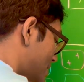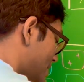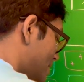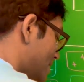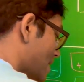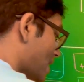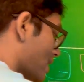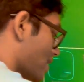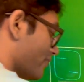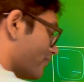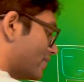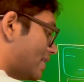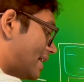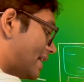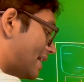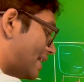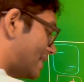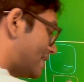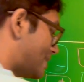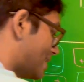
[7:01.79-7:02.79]
df,
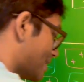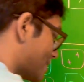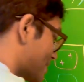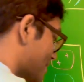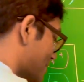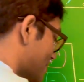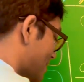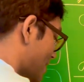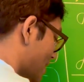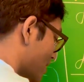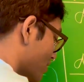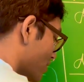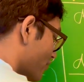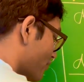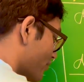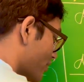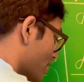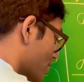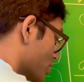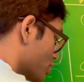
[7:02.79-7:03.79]
it takes a scalar
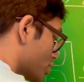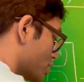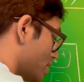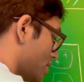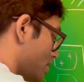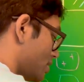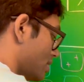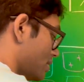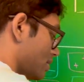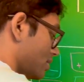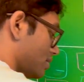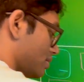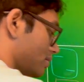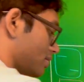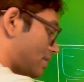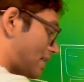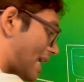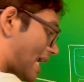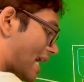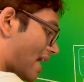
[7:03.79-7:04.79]
function
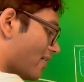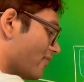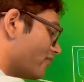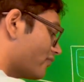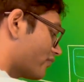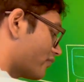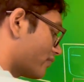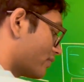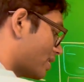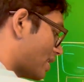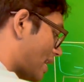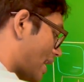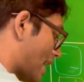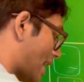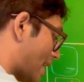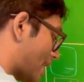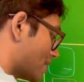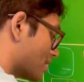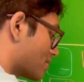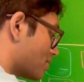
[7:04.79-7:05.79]
f
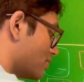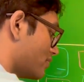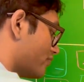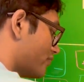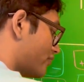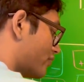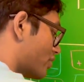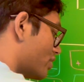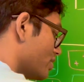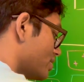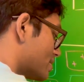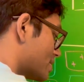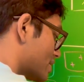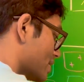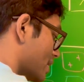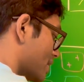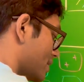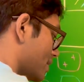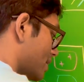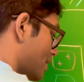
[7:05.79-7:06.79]
and converts
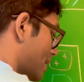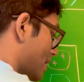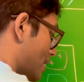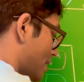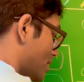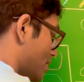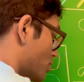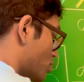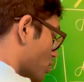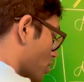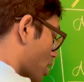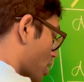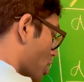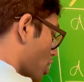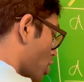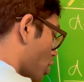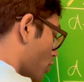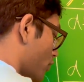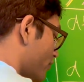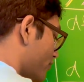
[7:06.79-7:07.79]
it into a
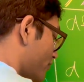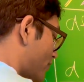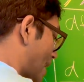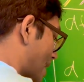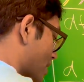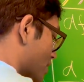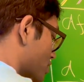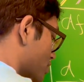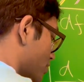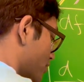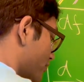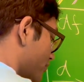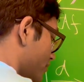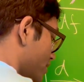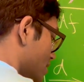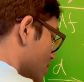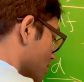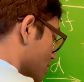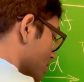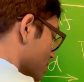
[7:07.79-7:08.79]
covector
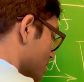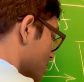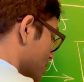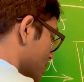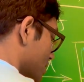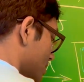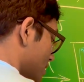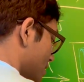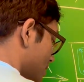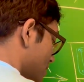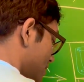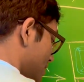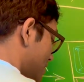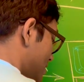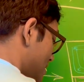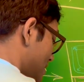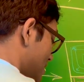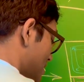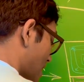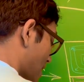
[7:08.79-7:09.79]
field
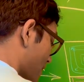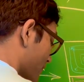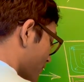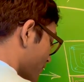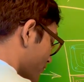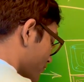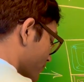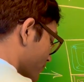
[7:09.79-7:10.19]
df.